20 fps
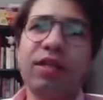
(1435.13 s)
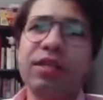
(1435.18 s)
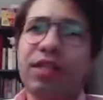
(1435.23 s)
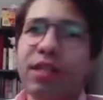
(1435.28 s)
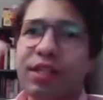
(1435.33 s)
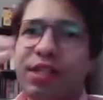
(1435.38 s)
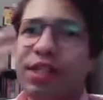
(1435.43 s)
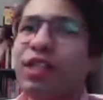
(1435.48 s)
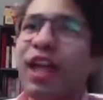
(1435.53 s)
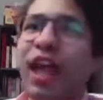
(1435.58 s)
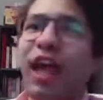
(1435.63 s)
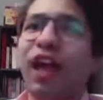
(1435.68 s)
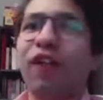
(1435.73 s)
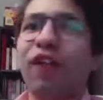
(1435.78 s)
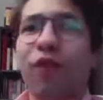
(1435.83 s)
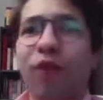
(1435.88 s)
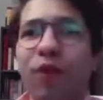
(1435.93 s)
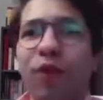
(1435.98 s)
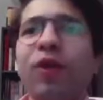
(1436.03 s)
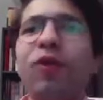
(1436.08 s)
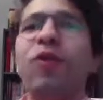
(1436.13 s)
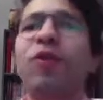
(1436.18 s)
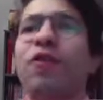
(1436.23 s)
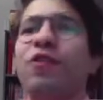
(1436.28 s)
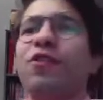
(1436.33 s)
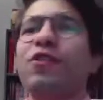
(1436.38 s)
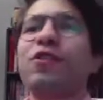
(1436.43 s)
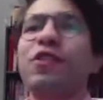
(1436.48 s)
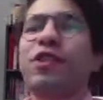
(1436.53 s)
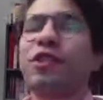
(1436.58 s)
is a scale for the
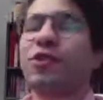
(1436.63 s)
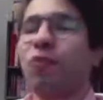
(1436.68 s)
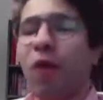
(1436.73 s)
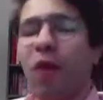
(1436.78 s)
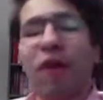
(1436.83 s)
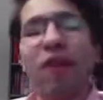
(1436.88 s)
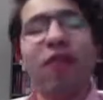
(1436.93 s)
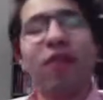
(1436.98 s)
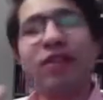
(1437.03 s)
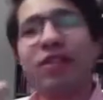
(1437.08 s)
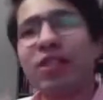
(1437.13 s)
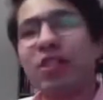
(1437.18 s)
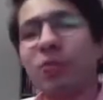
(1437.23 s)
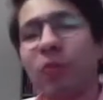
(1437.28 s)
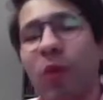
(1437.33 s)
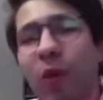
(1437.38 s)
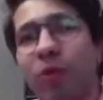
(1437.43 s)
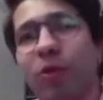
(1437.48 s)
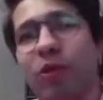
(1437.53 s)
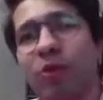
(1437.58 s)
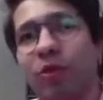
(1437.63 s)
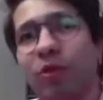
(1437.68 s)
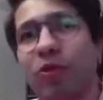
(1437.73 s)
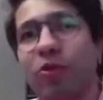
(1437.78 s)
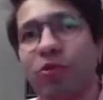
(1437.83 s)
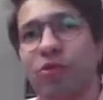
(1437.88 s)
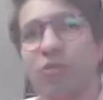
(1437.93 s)
universe. It's one of these experiments we